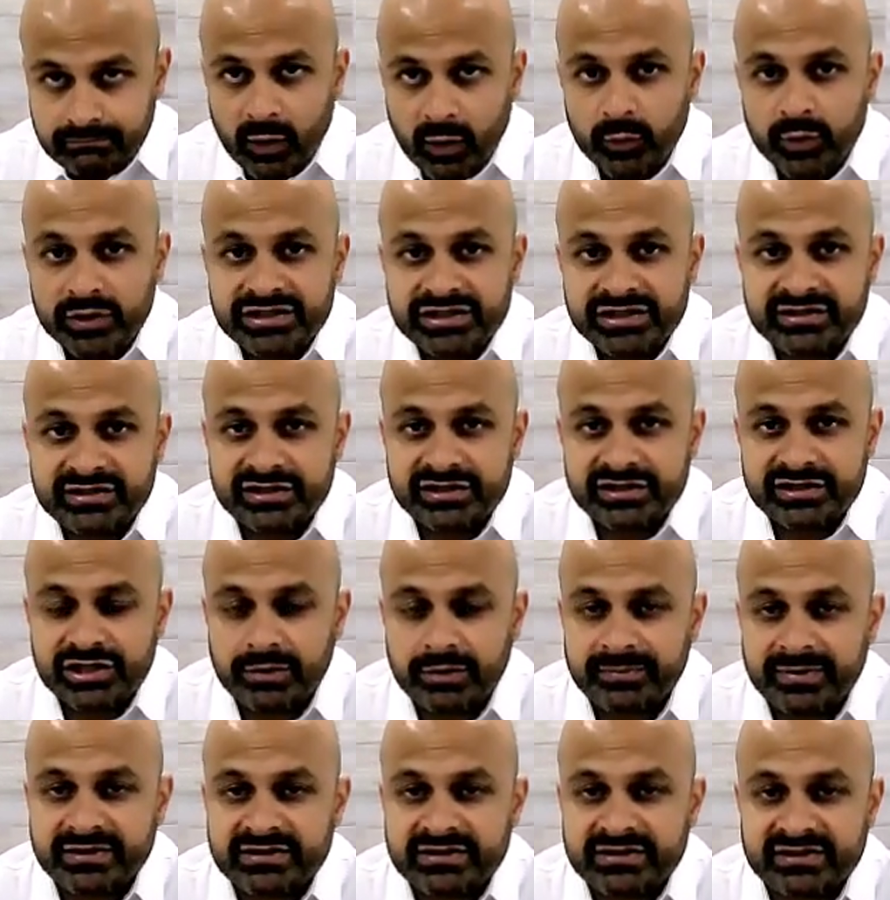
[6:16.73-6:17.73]
which is to
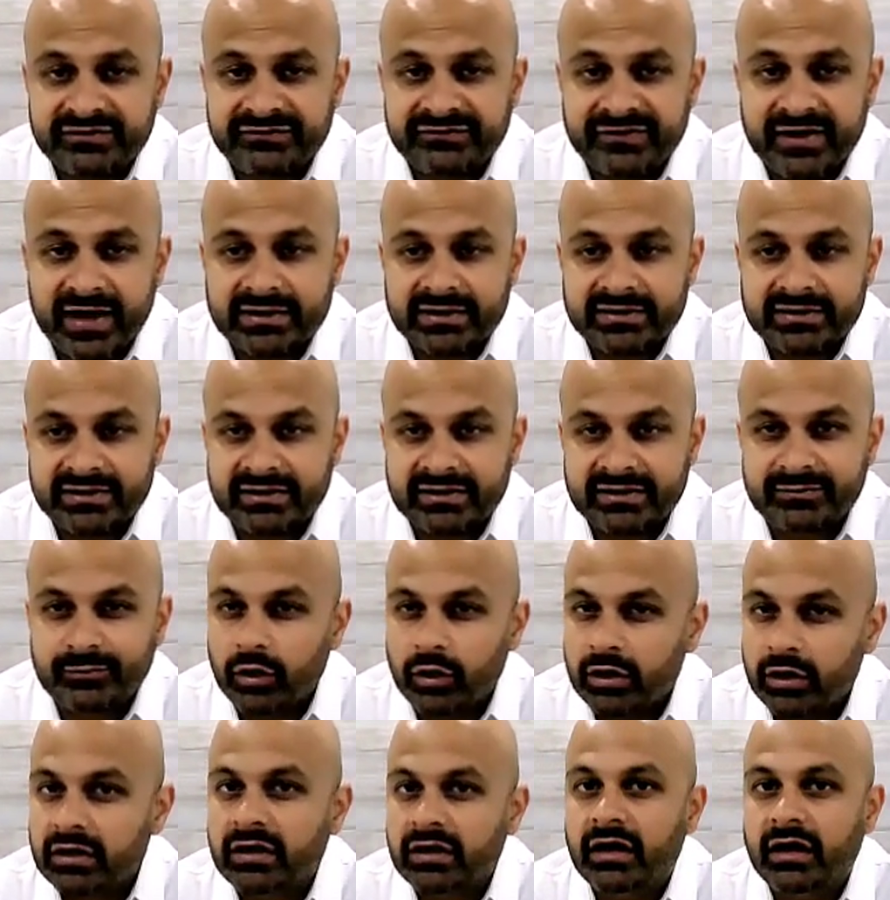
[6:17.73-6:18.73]
jump into the fact that it's
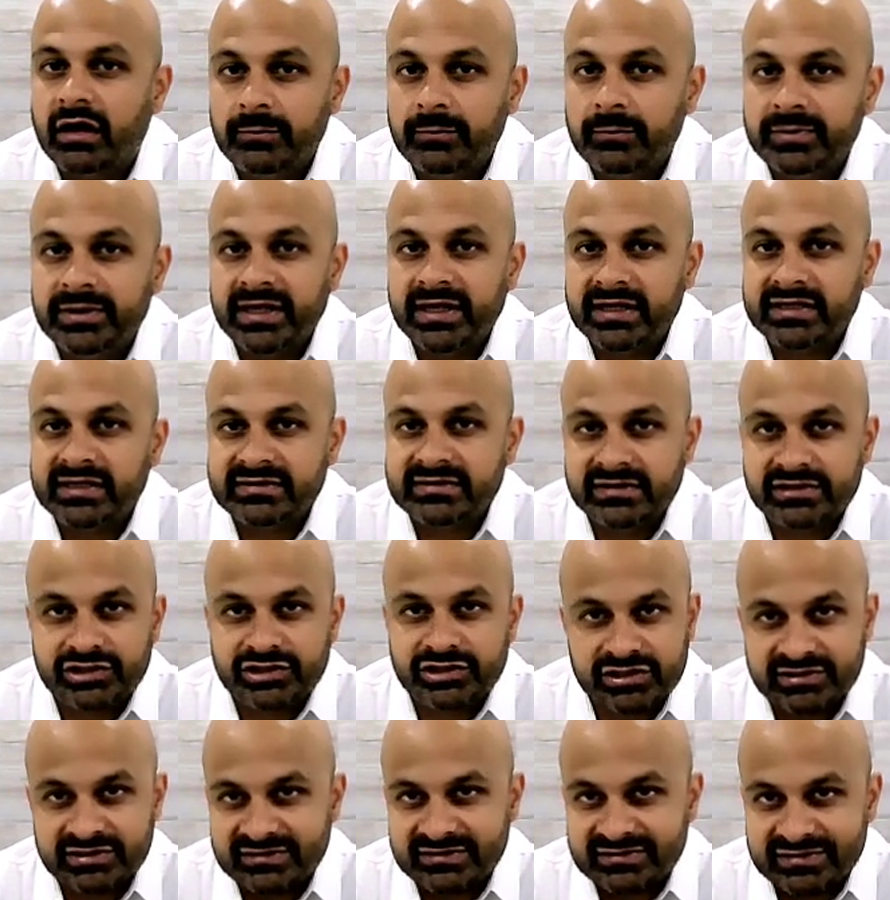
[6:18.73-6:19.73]
more complex than
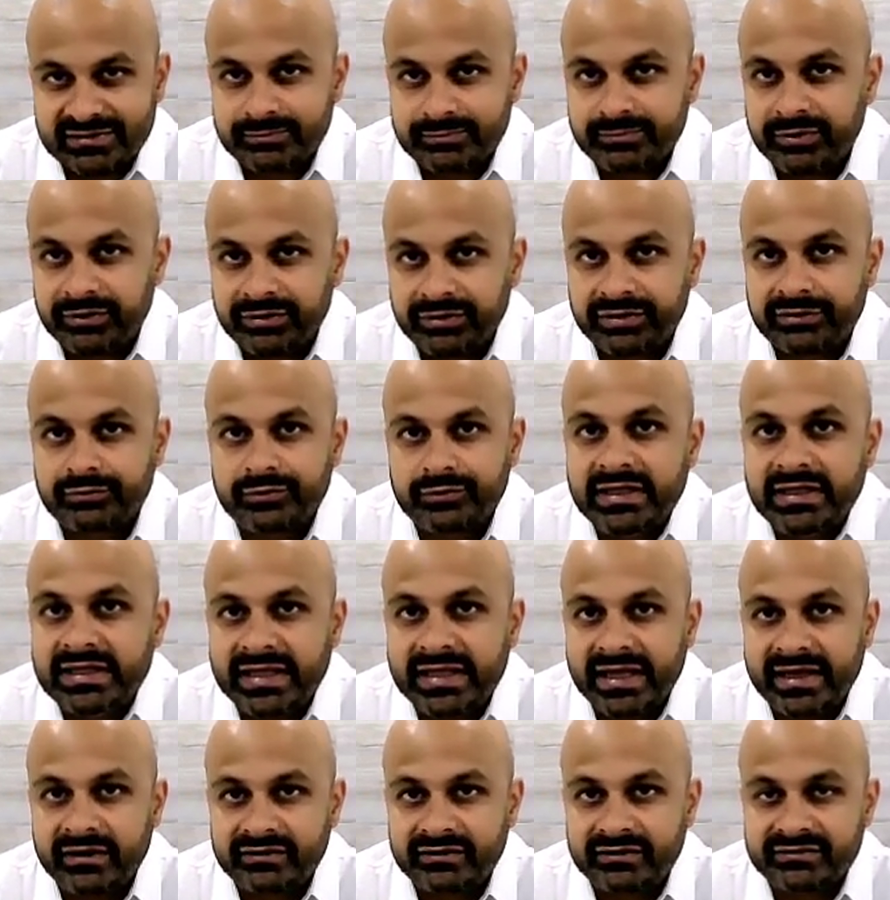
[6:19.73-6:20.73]
just a simple three
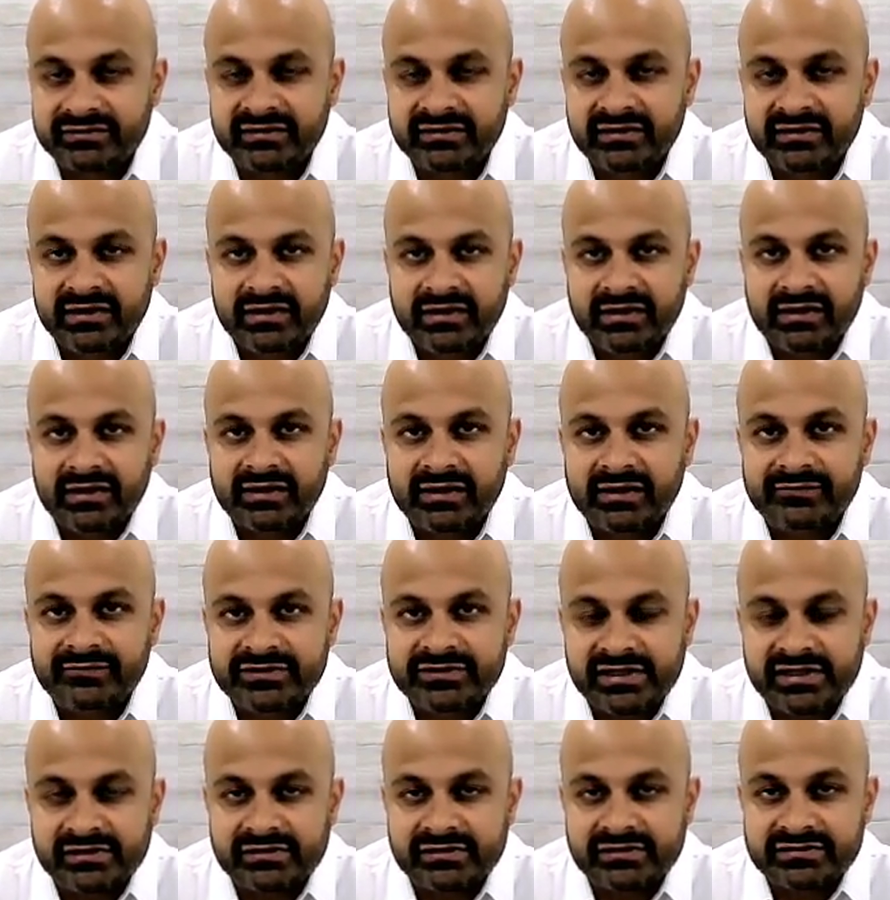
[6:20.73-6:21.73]
layers of
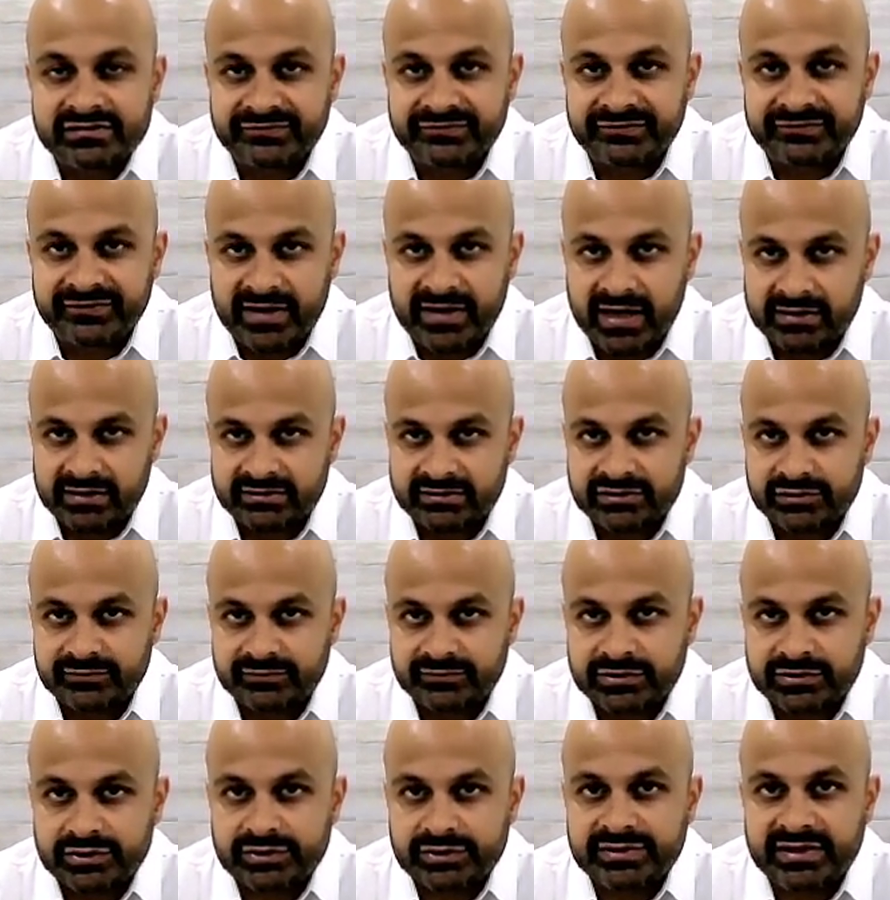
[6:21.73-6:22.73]
tears. In fact, there's over
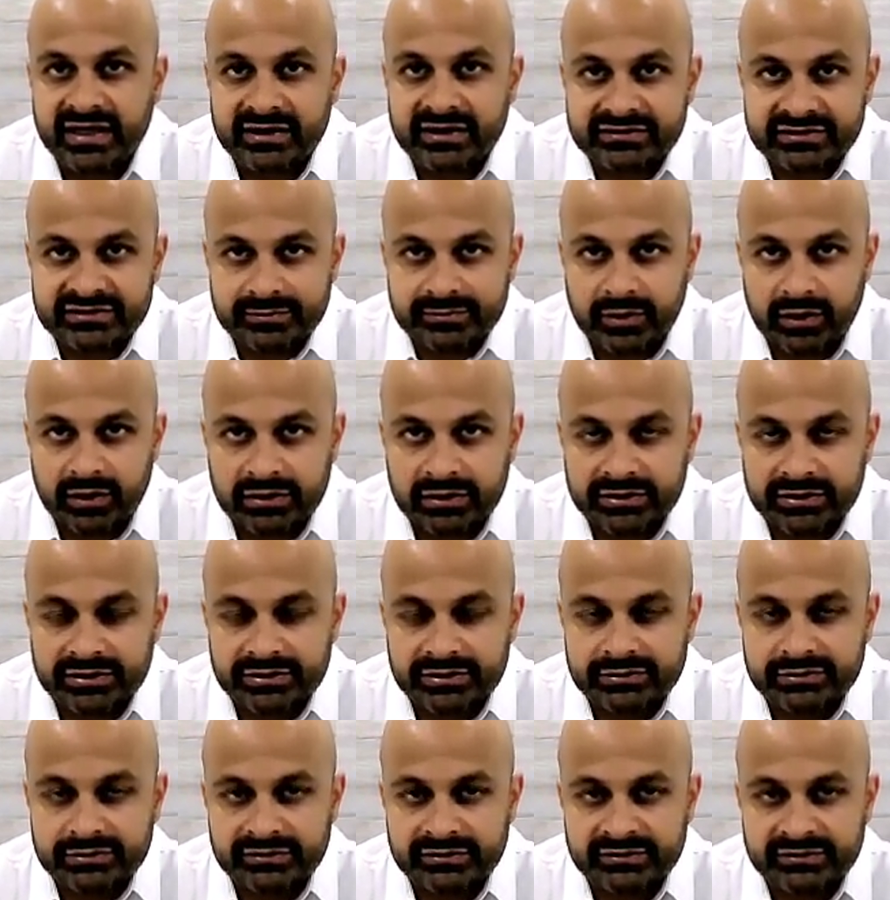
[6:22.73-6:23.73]
2,000
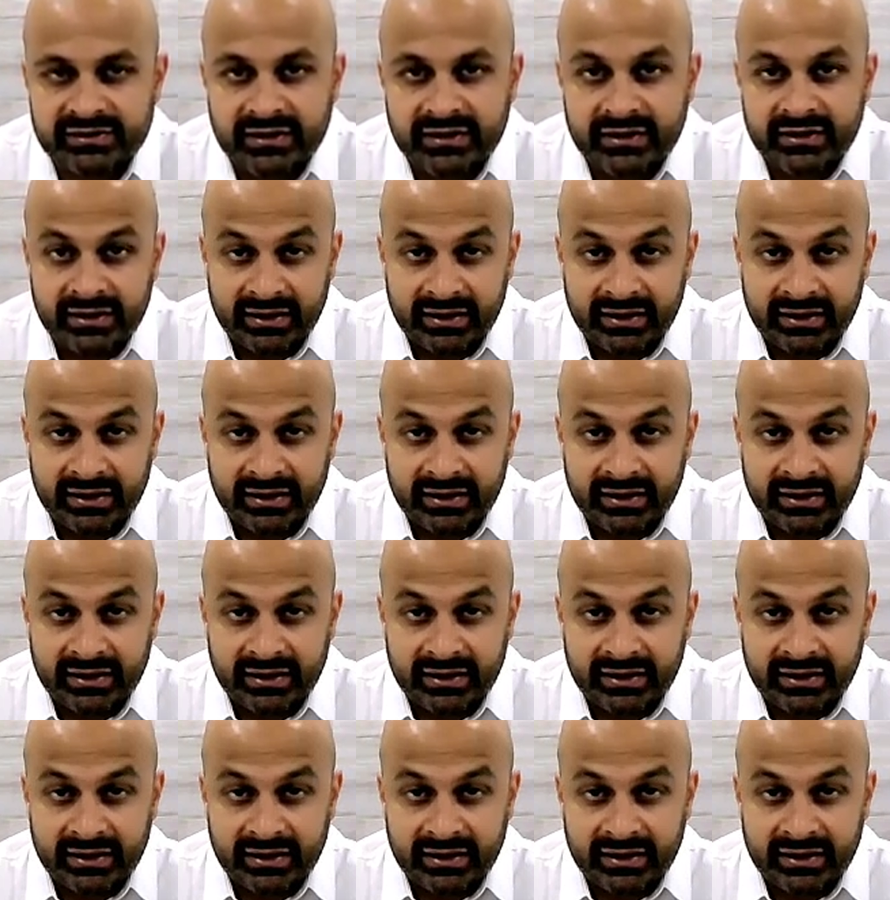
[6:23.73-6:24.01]
molecules,